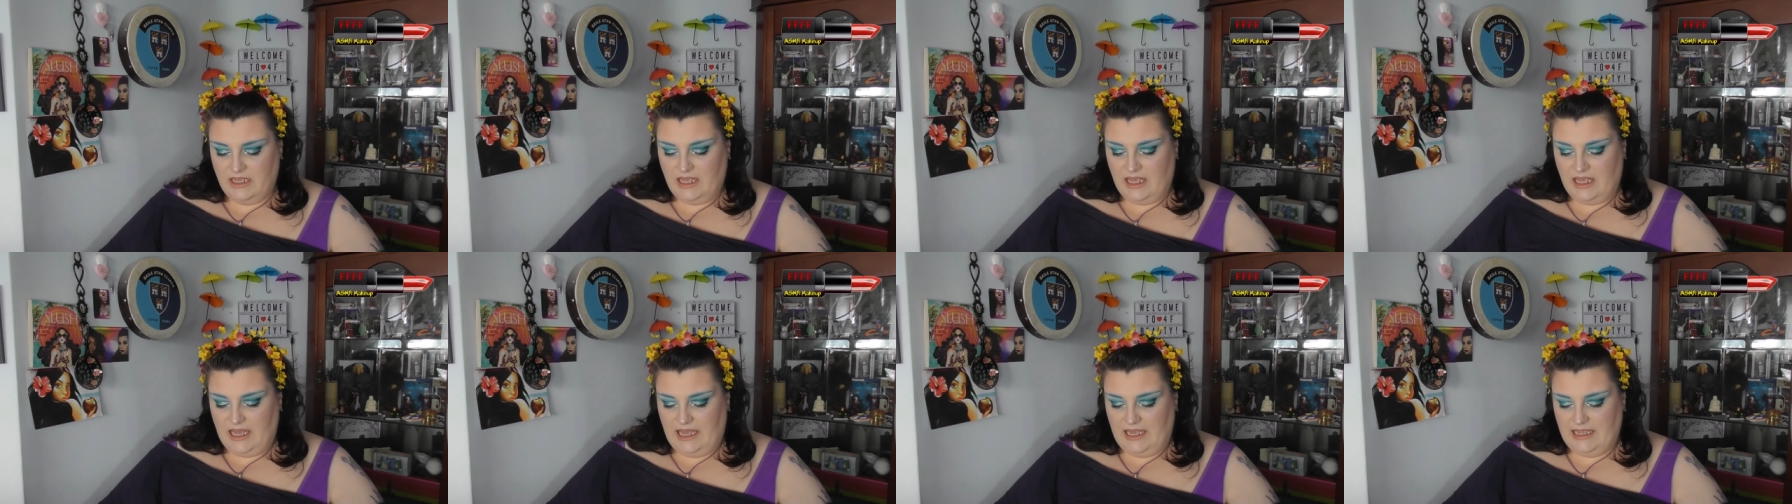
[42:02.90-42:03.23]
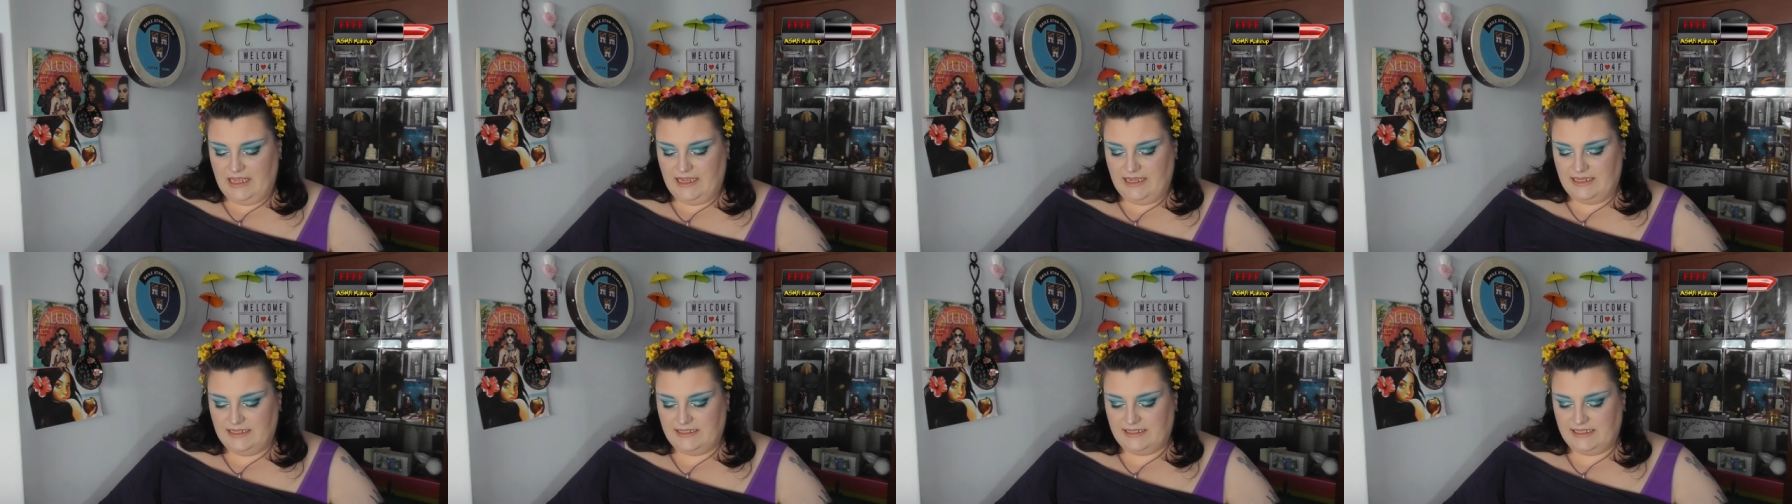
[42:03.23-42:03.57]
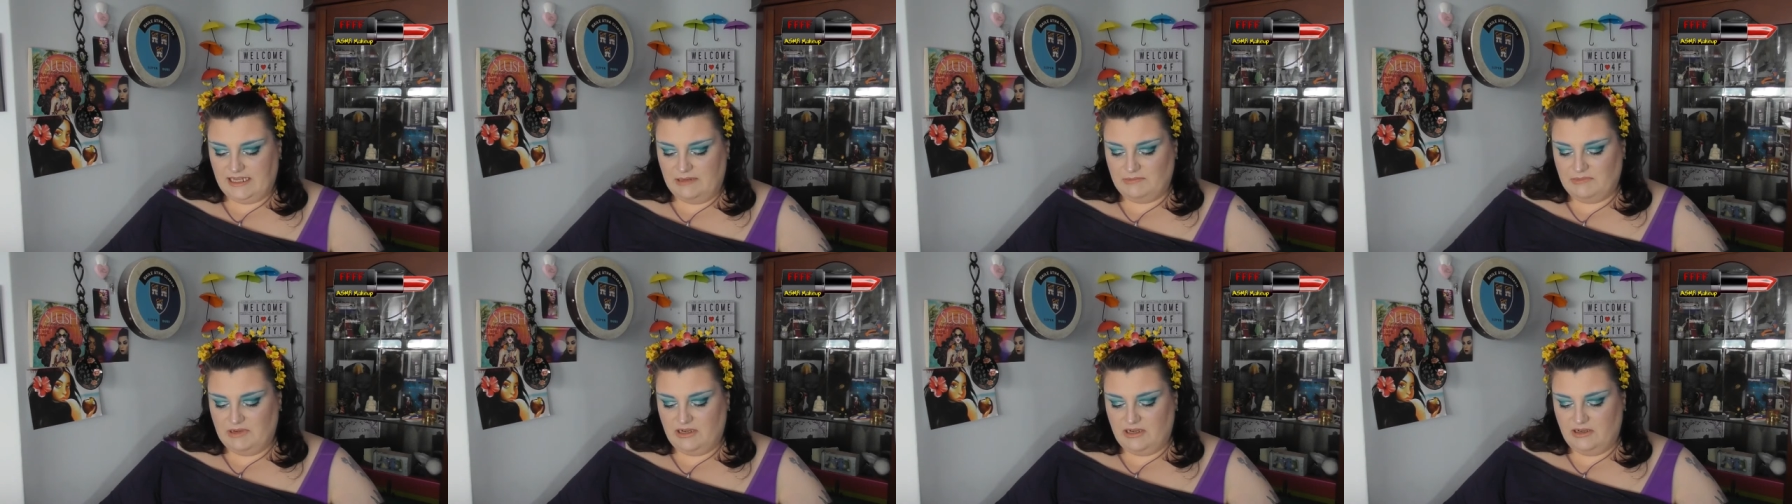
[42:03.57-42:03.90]
A S
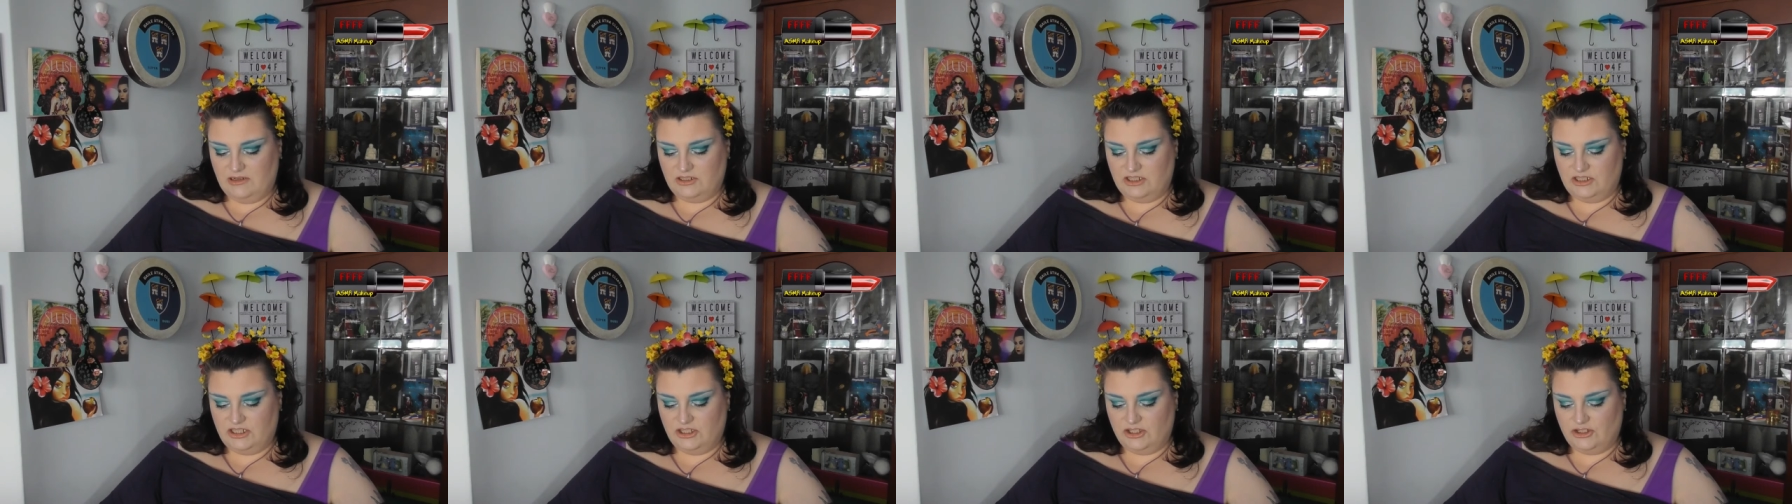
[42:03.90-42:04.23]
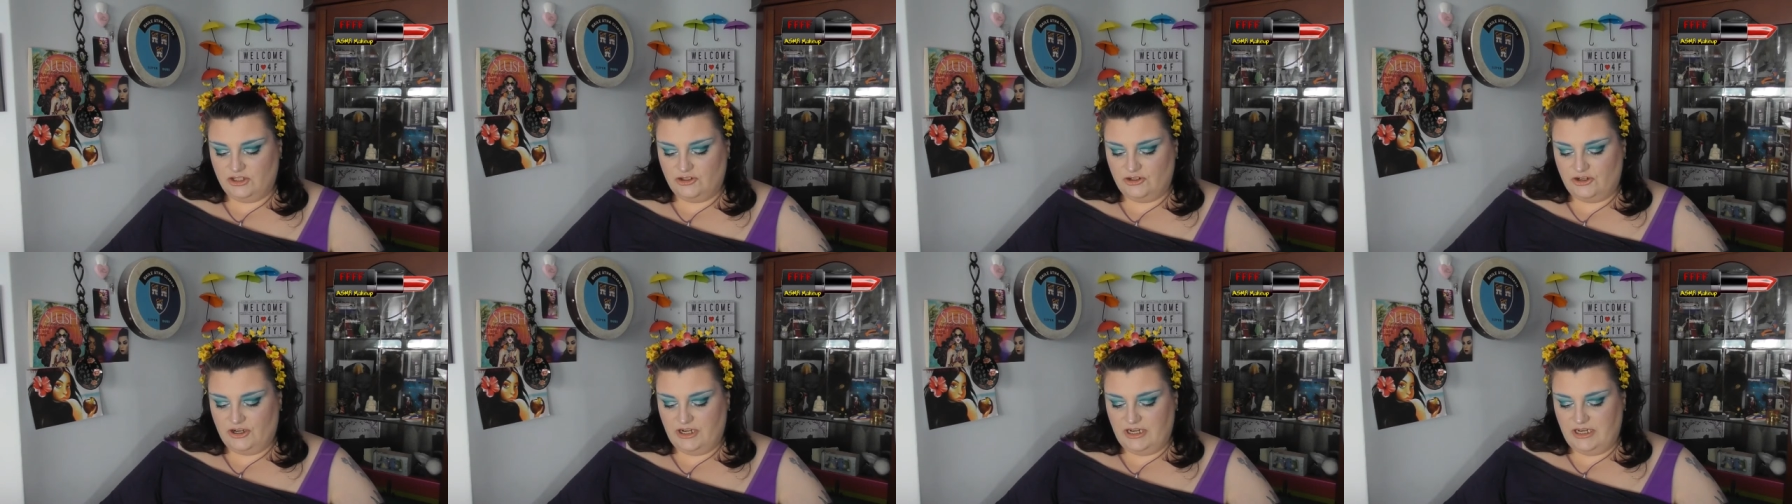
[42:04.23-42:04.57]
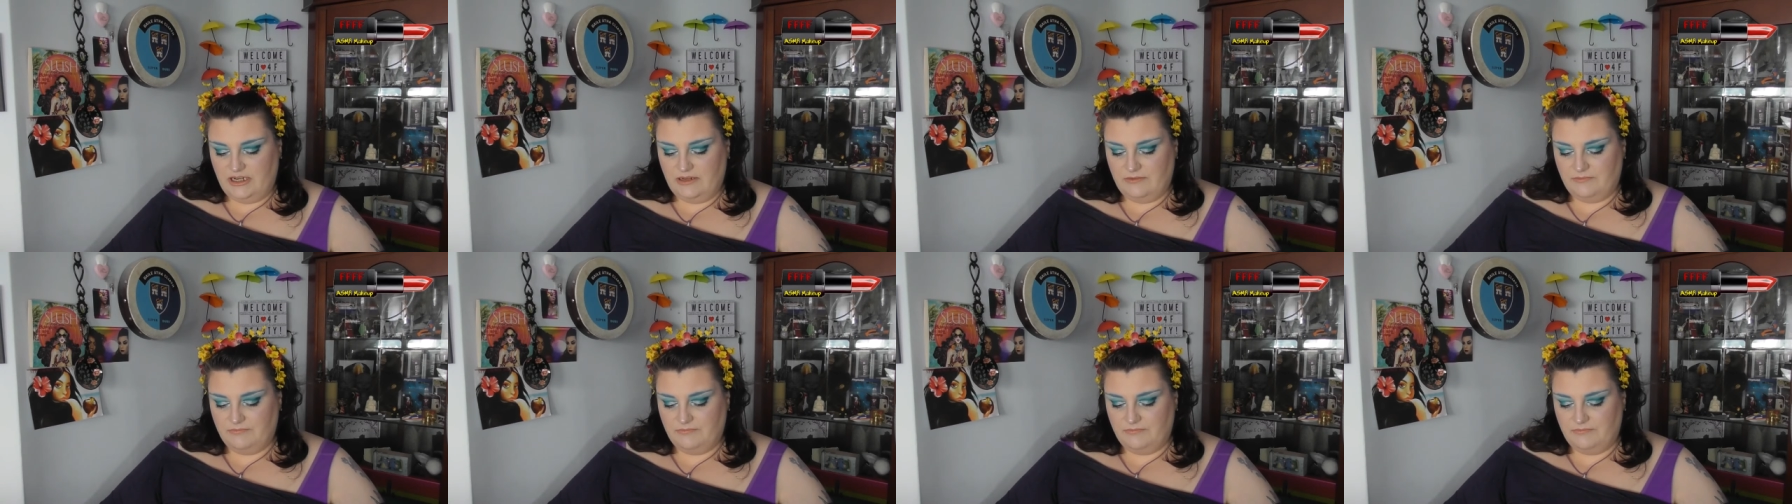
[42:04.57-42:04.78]
M Artistry.